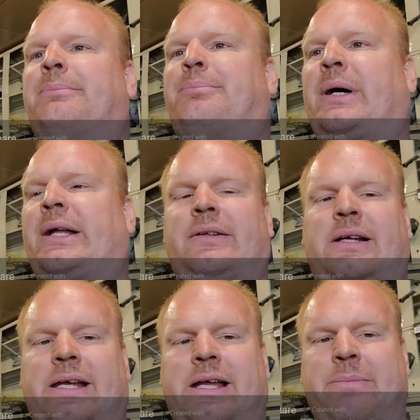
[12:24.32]
But
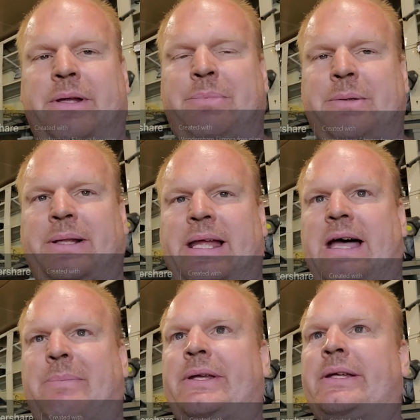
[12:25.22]
I got to make people
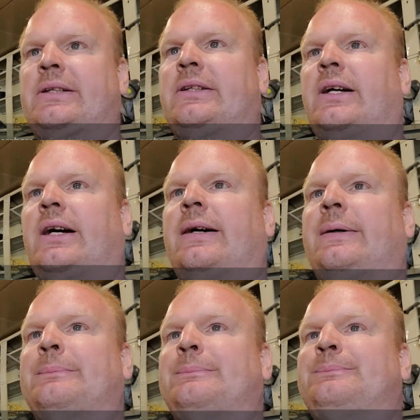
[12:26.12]
happy.
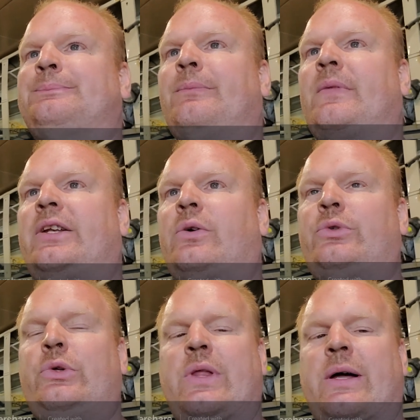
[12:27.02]
I don't
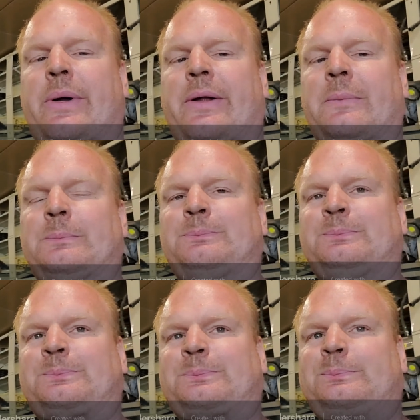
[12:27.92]
do that well.
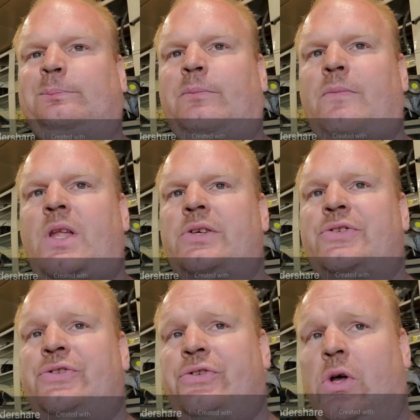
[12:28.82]

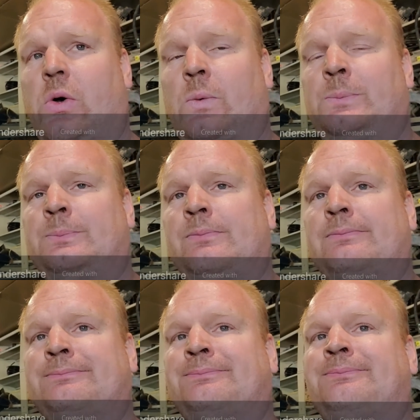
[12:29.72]
So,
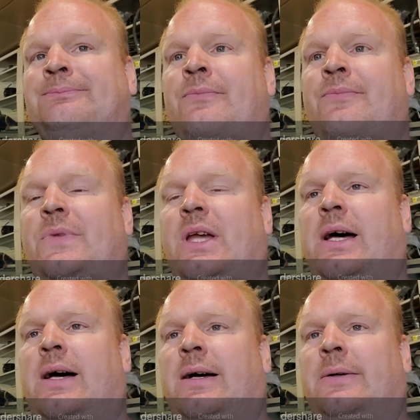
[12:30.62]

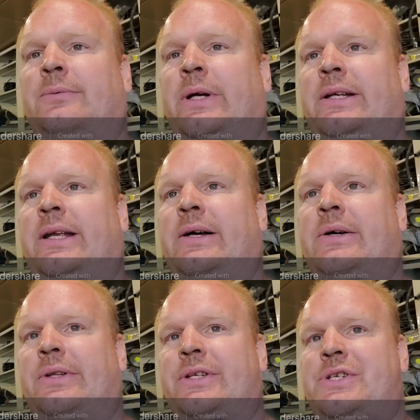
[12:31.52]
right now,
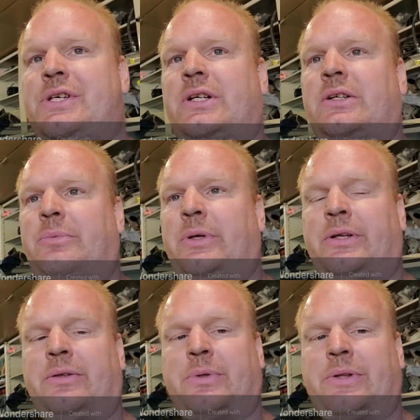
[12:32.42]
this year,
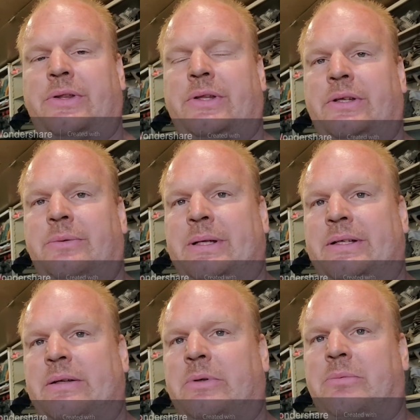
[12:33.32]
being with the
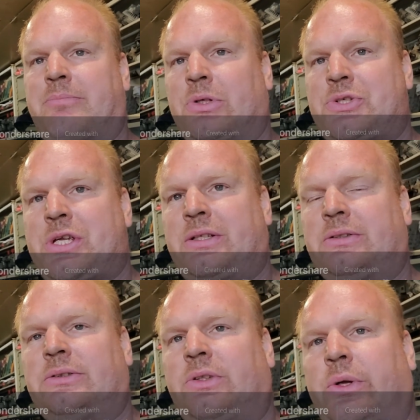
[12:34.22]
pandemic and bullshit
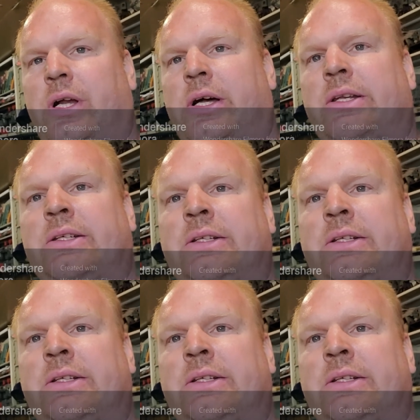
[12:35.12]
going on,